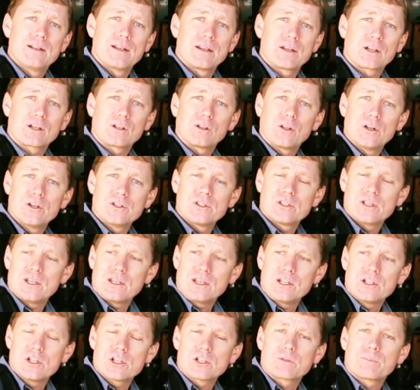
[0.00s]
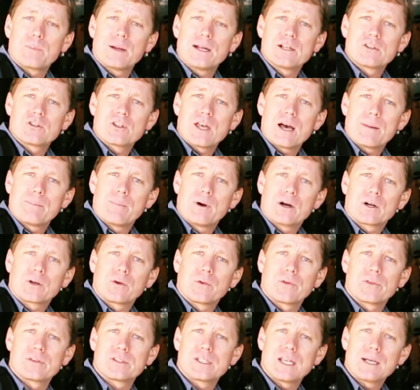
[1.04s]
Now to close it, you just pinch that
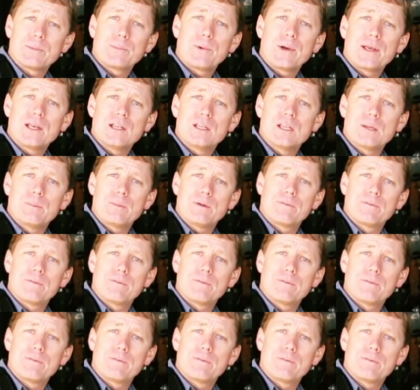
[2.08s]
buckle the same way you did